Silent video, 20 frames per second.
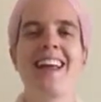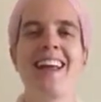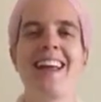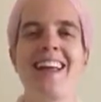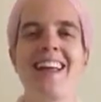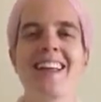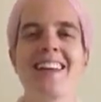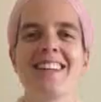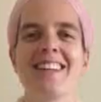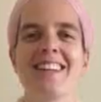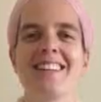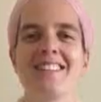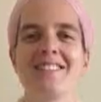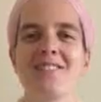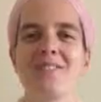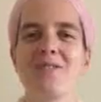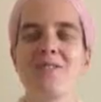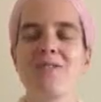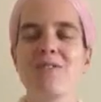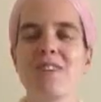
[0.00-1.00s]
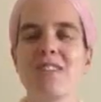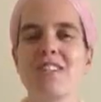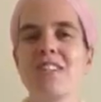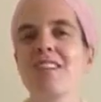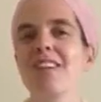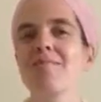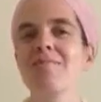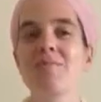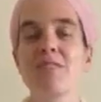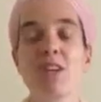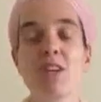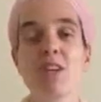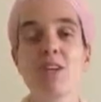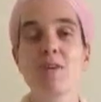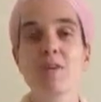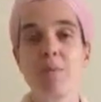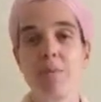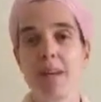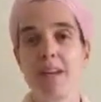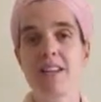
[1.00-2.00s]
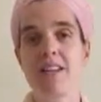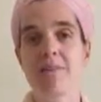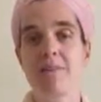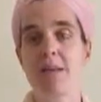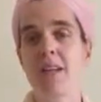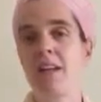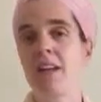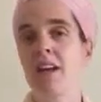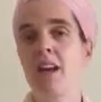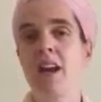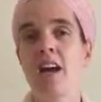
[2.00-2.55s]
And I told Vijay, my husband,